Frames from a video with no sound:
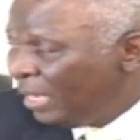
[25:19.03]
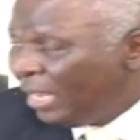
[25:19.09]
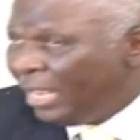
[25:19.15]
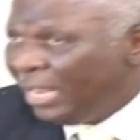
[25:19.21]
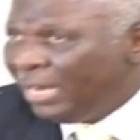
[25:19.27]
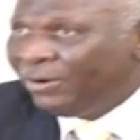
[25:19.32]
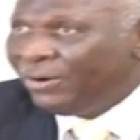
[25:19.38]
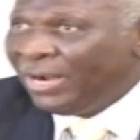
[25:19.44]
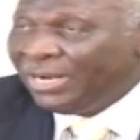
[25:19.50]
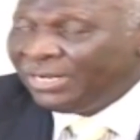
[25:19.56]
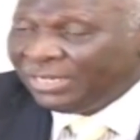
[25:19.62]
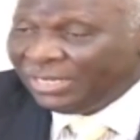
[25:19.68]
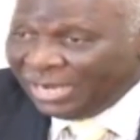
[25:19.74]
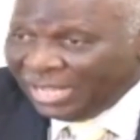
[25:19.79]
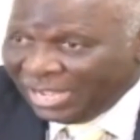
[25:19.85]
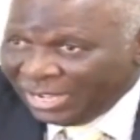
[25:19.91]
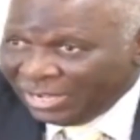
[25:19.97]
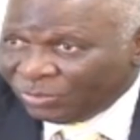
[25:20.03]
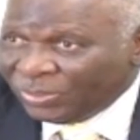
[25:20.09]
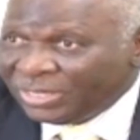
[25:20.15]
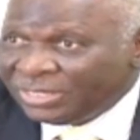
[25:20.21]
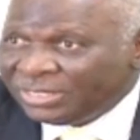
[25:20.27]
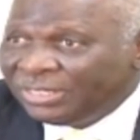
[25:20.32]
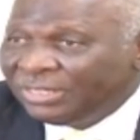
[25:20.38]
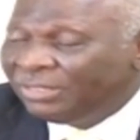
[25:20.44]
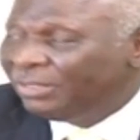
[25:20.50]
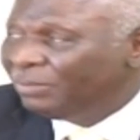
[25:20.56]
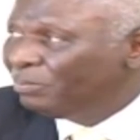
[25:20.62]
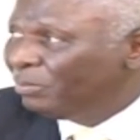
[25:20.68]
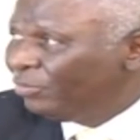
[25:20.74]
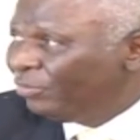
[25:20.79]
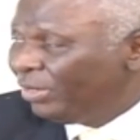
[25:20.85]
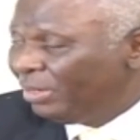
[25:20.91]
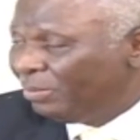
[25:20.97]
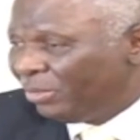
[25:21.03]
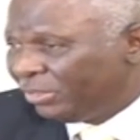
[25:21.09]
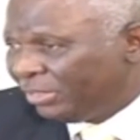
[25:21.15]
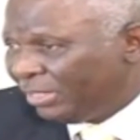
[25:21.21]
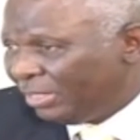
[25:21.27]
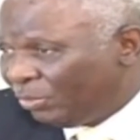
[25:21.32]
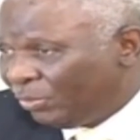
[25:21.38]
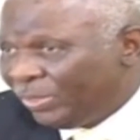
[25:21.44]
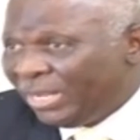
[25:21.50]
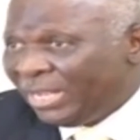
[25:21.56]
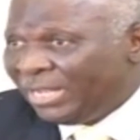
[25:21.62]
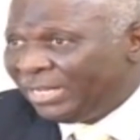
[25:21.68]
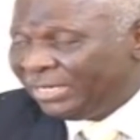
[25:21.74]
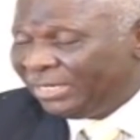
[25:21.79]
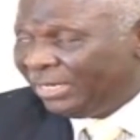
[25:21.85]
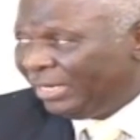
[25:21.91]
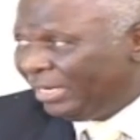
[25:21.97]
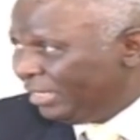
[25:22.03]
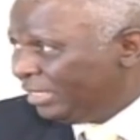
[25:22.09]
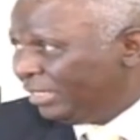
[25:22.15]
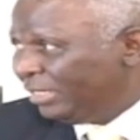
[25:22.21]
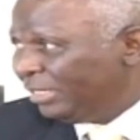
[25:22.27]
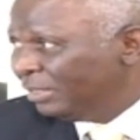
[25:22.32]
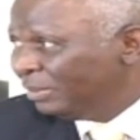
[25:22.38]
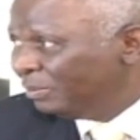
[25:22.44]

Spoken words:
And right now, we're still very much there. We are in Haiti.